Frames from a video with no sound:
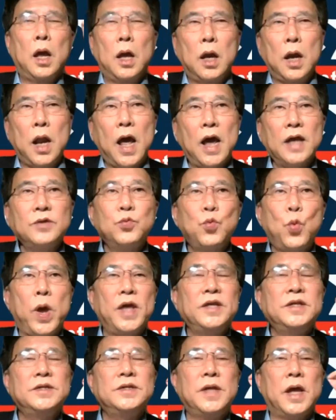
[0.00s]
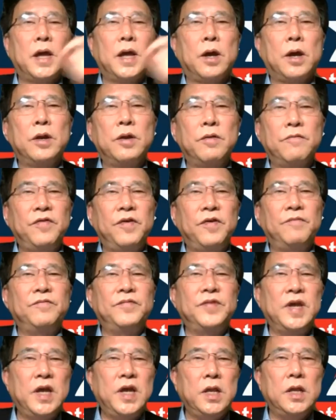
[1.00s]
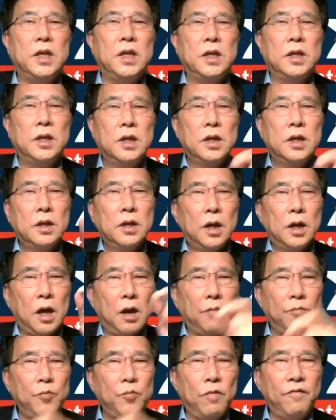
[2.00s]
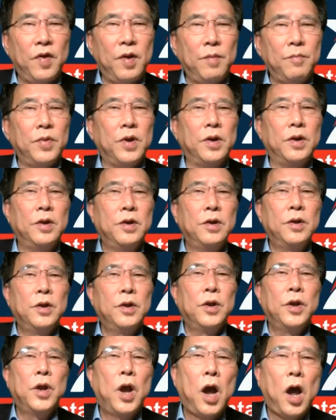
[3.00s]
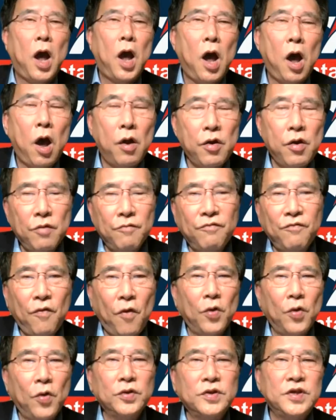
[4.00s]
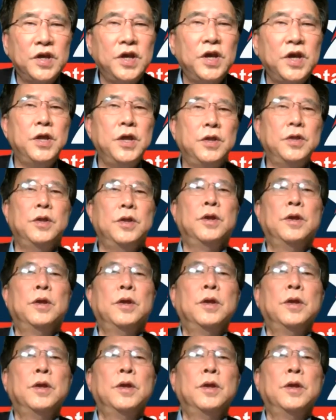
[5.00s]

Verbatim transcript: last Wednesday on the 15th of November. On the 14th,